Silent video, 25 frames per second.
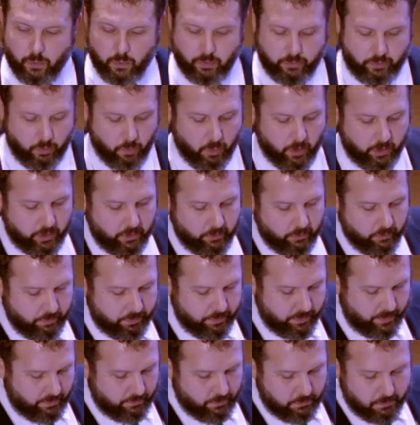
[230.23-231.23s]
working group
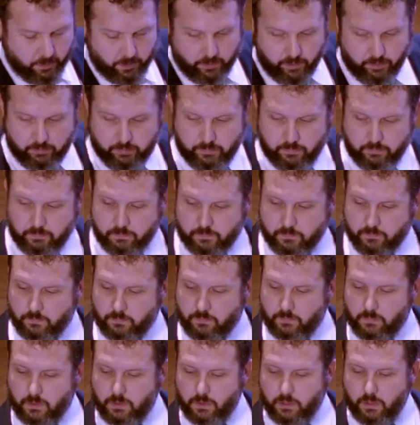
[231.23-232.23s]
that I'm a part of.
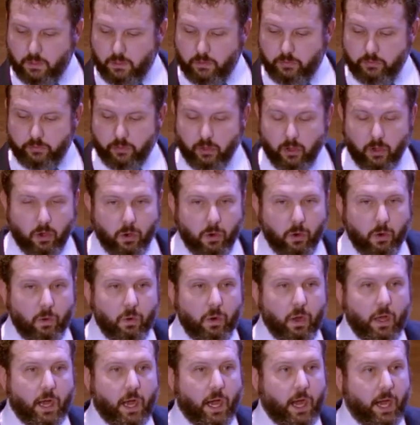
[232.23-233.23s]
So
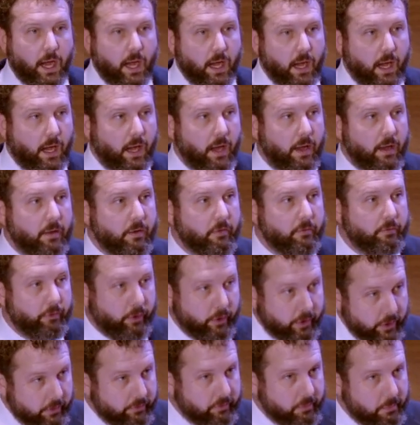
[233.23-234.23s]
for
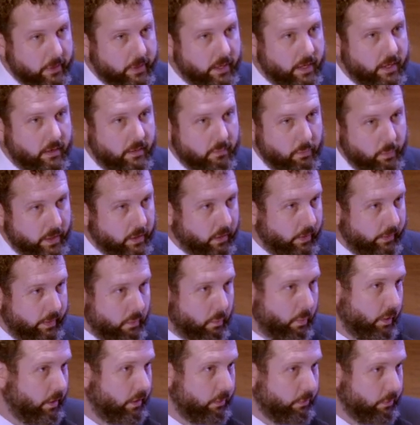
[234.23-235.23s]
customer data, we call that
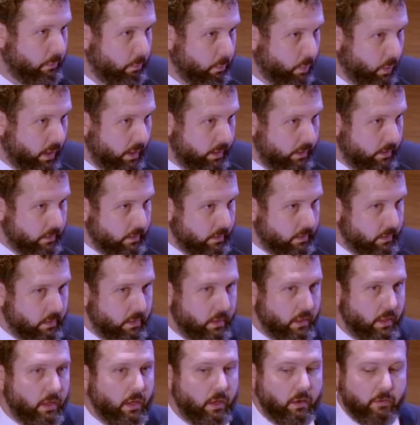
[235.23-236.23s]
working group 1.
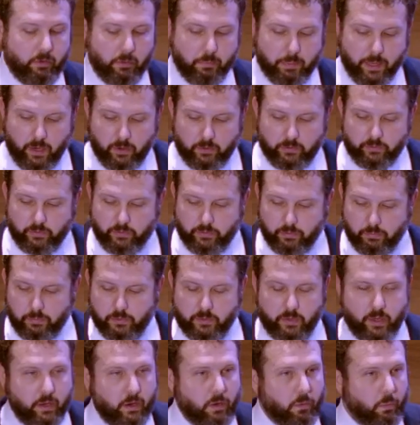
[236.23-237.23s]
For power systems
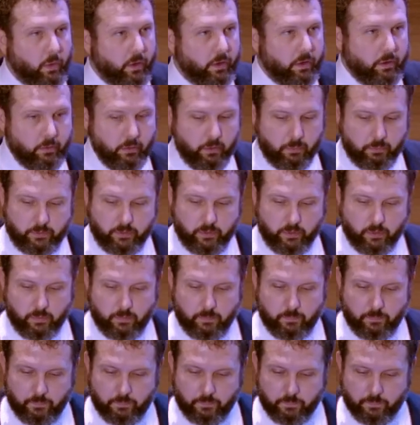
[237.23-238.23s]
data, working group 2.
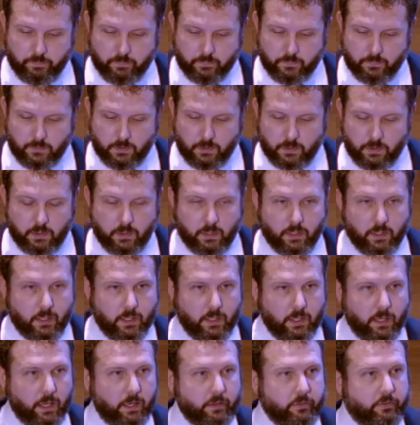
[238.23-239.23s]

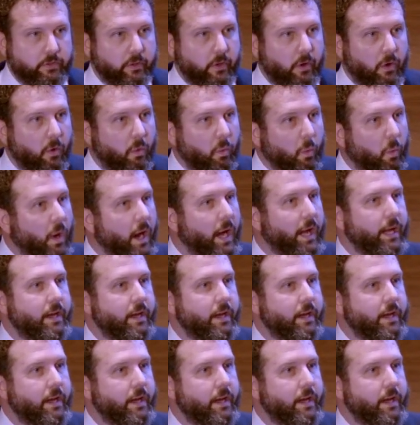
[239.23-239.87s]
And so why